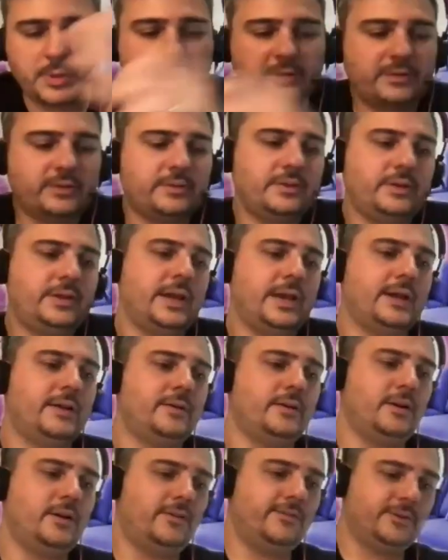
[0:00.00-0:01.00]
But yeah,
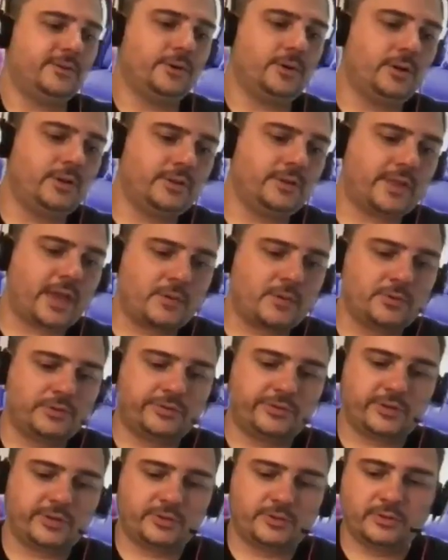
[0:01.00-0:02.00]
overall, that
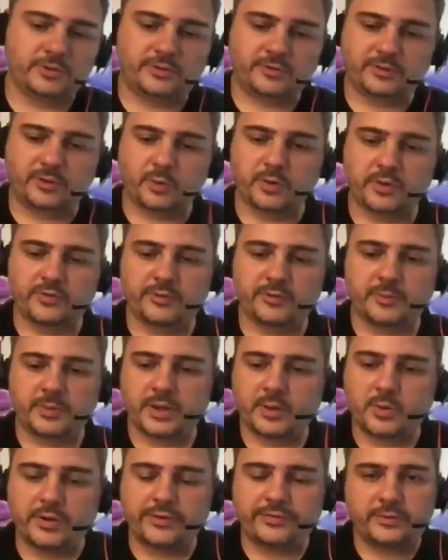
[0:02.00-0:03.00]
was a good story for
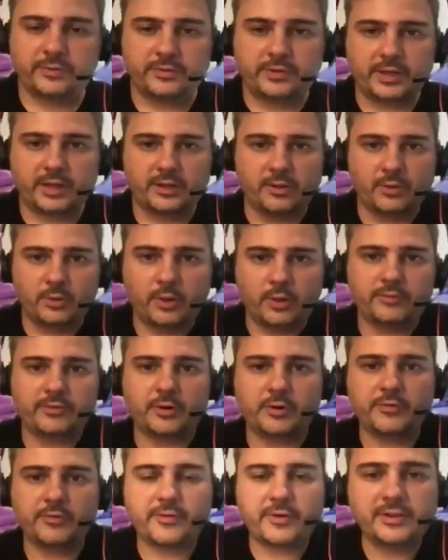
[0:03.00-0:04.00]
my wife to tell all of
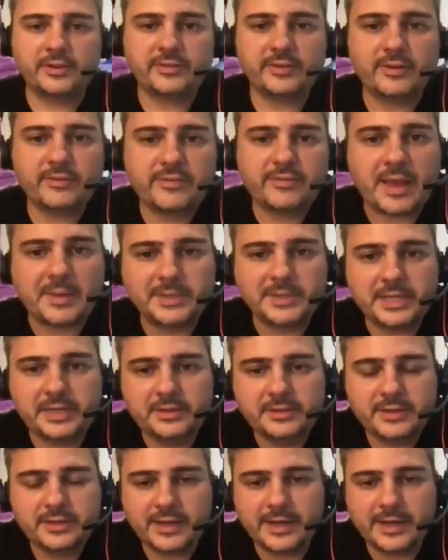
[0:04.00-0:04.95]
our friends and family.